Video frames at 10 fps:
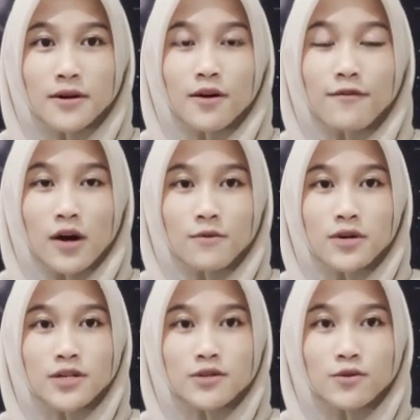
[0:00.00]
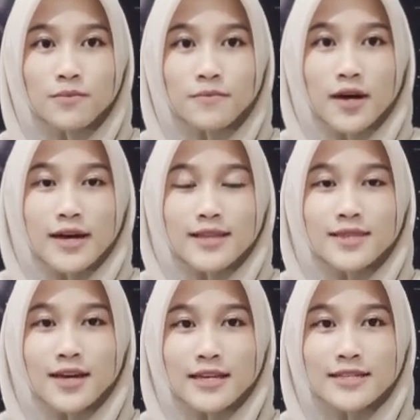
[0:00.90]
of our group.
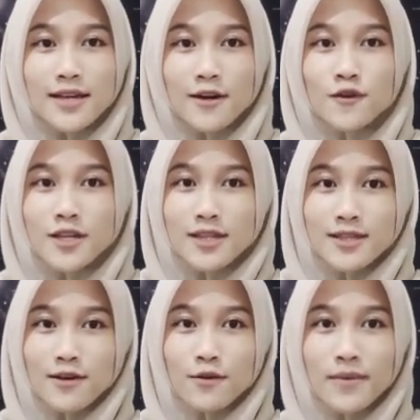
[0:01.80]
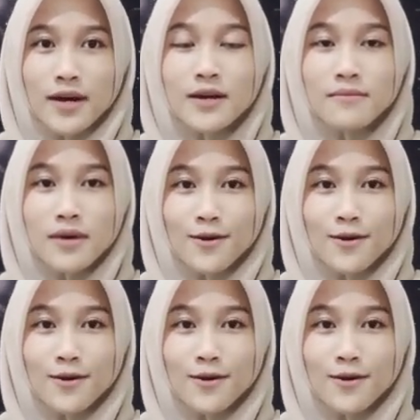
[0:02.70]
There is Aruzhan Tleuman,